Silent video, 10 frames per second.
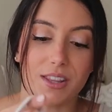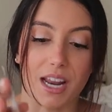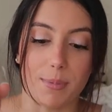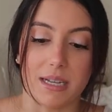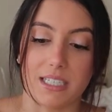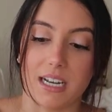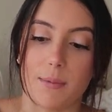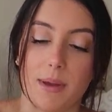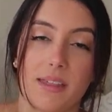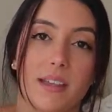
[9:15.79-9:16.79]
that I picked it
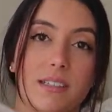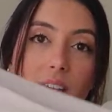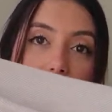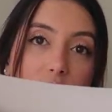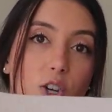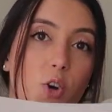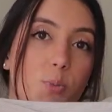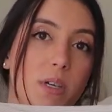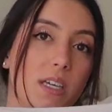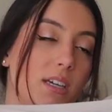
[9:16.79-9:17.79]
up in this like
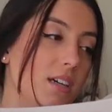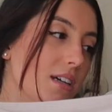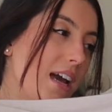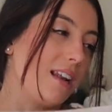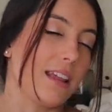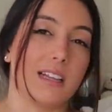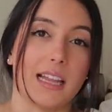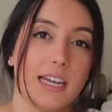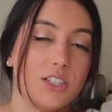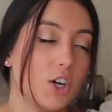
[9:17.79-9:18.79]
taupey kind of like
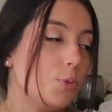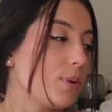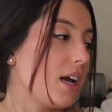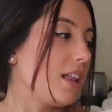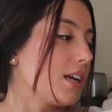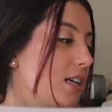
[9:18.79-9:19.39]
light taupe color